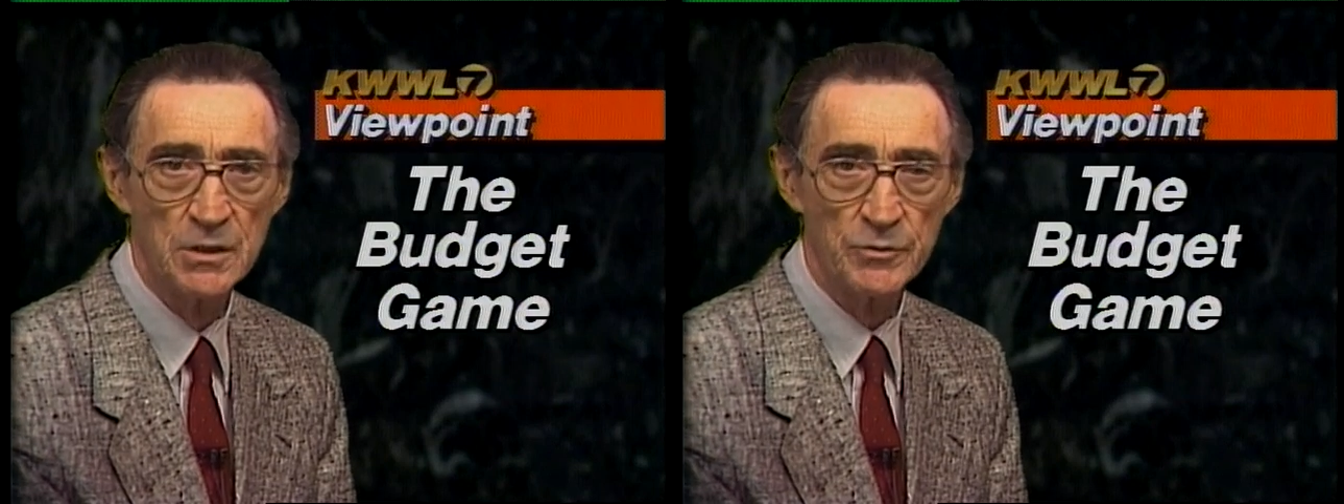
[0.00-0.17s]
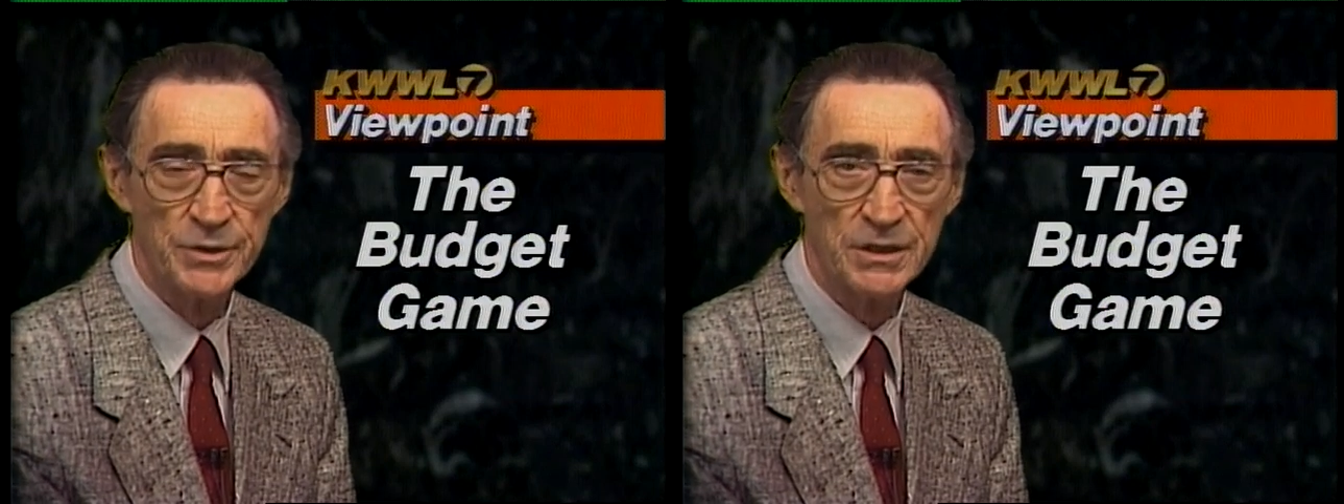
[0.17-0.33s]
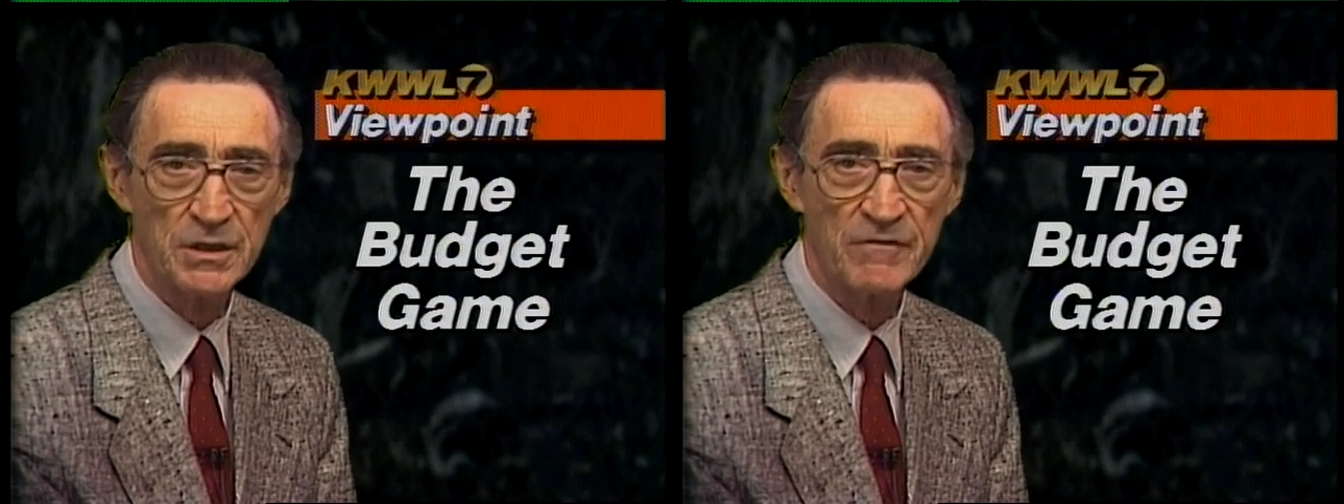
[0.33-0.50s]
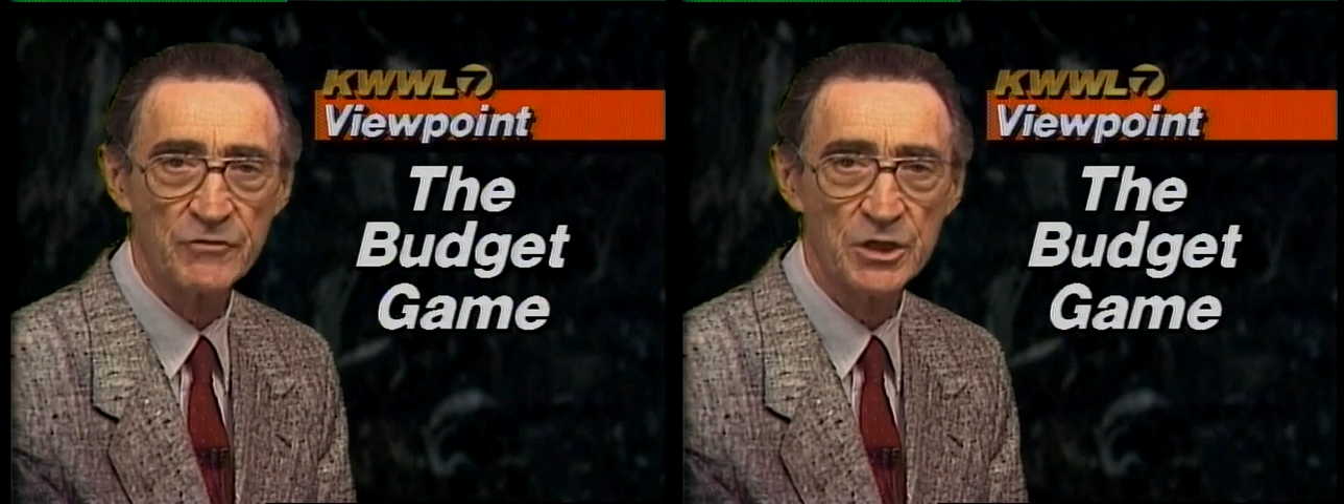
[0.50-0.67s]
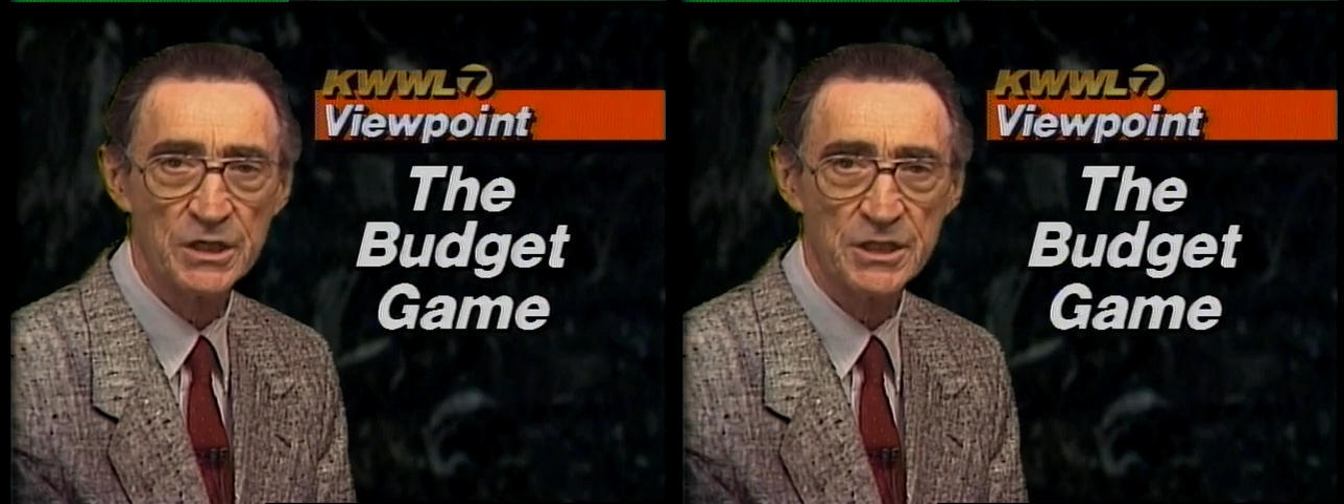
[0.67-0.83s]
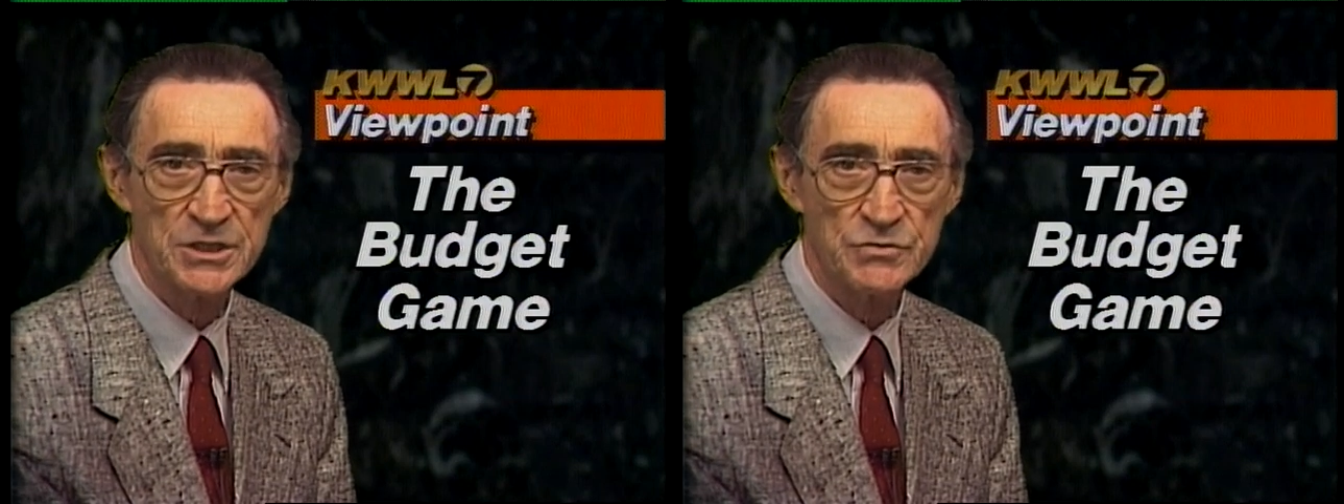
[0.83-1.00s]
when the
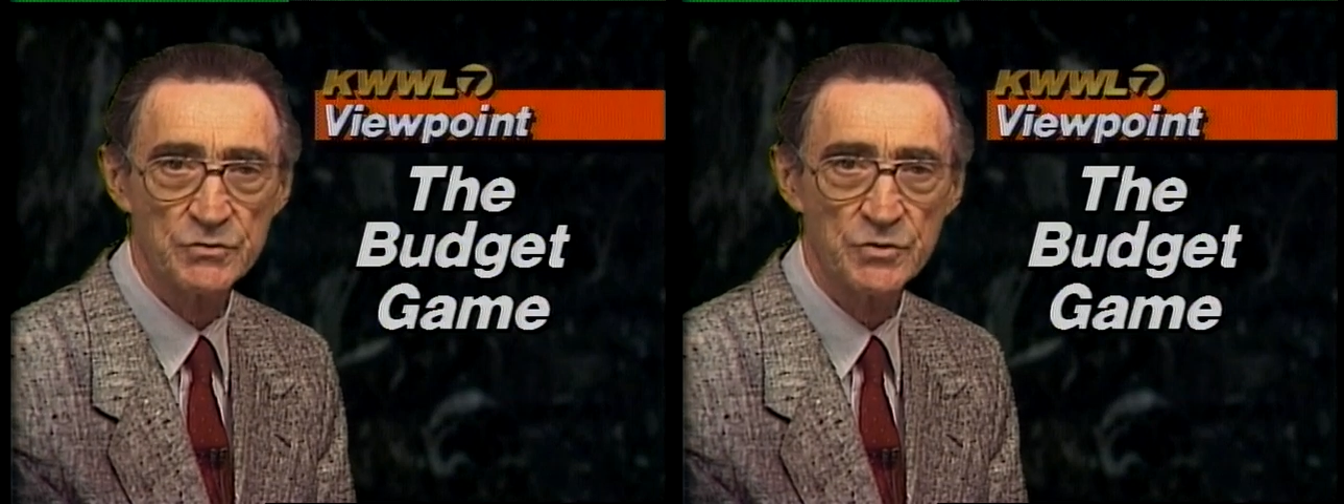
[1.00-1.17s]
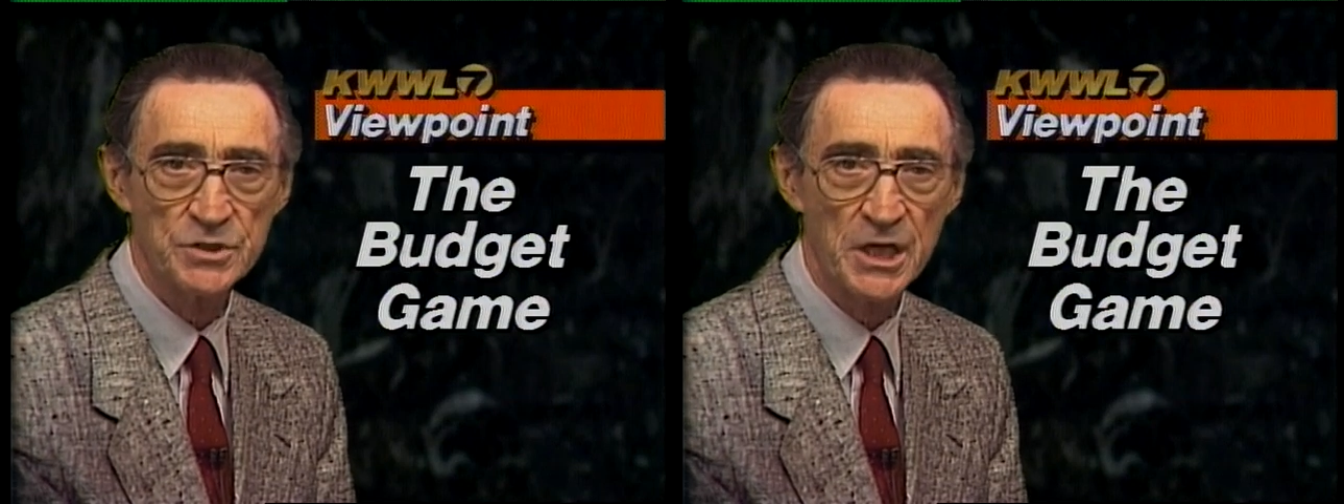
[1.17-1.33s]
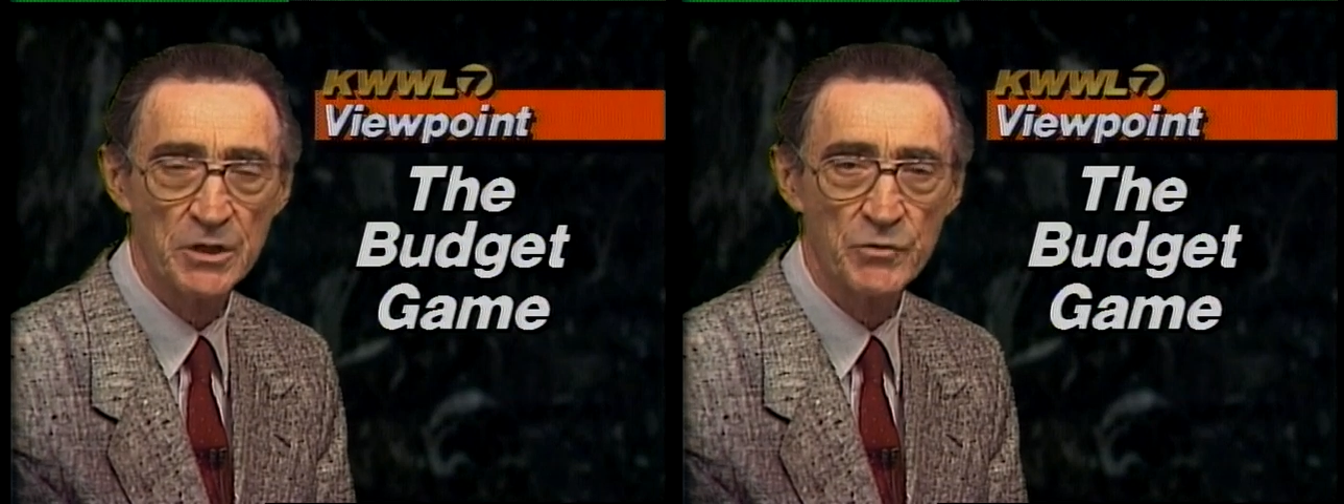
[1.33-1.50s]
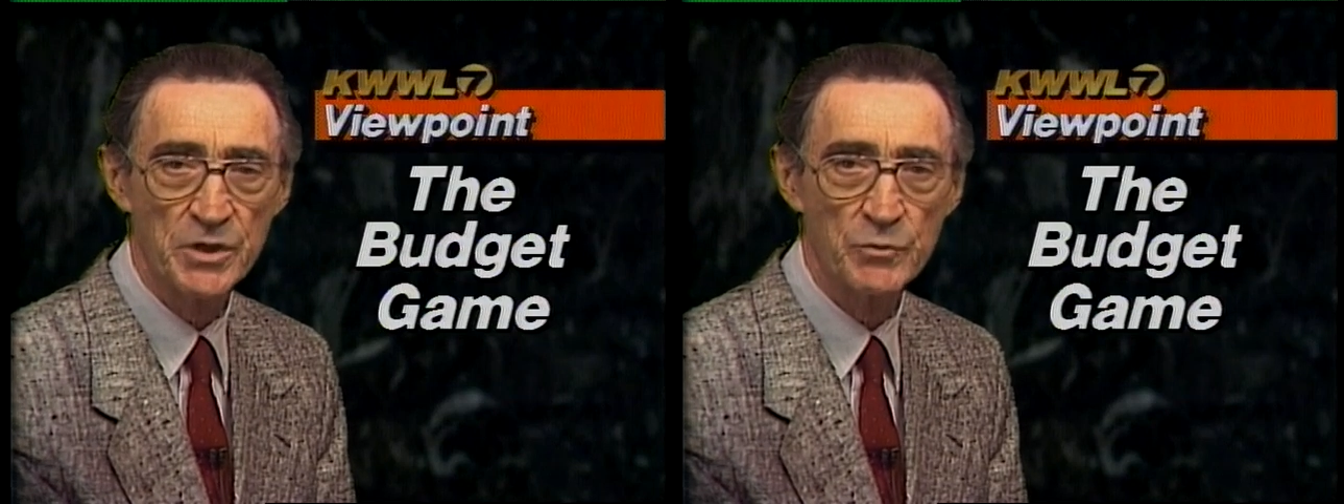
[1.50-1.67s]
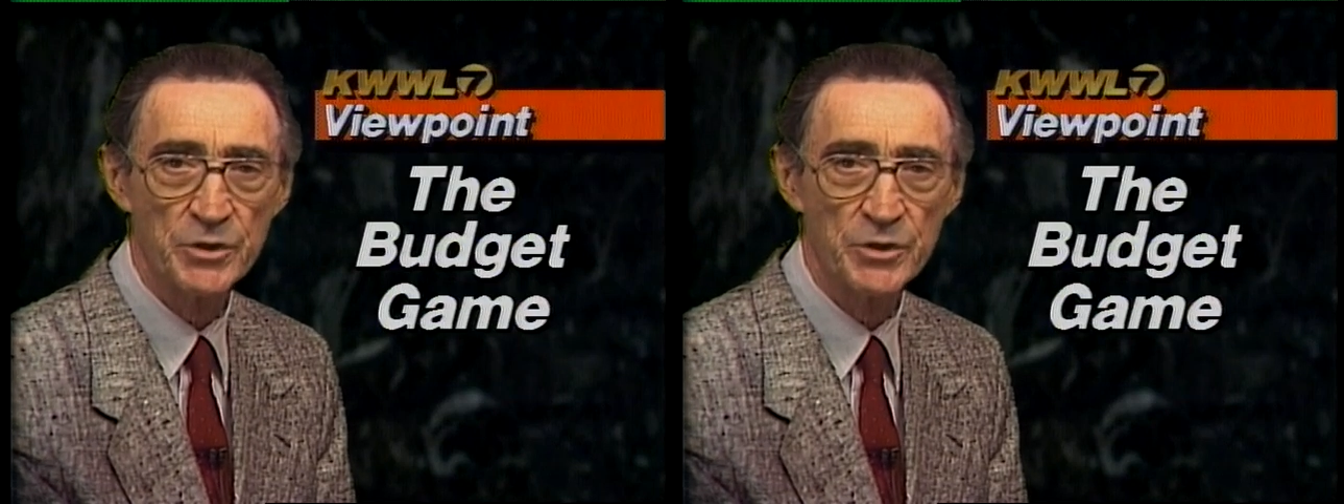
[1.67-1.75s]
governor gets through tinkering